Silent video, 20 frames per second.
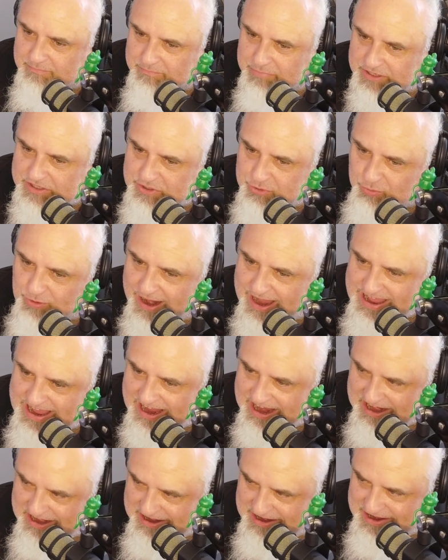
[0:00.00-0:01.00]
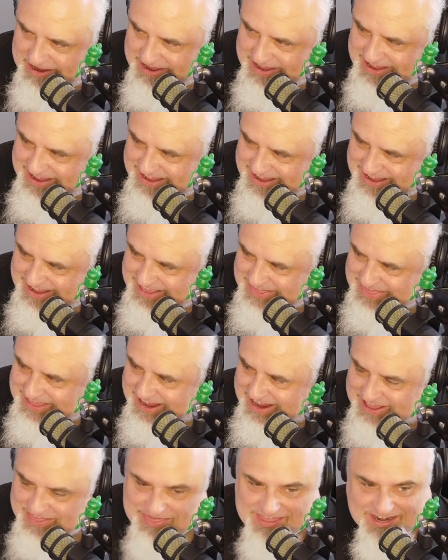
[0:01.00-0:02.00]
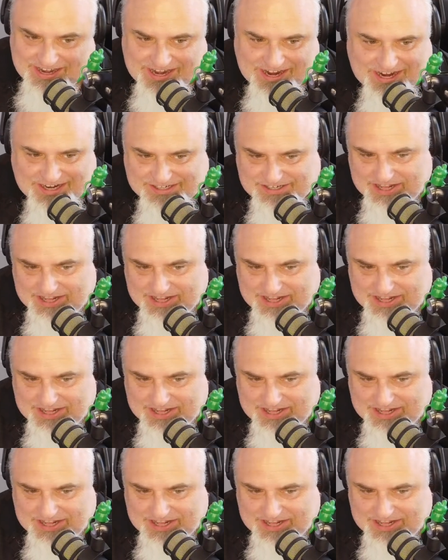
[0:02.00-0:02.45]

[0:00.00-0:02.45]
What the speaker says: betraying the dish.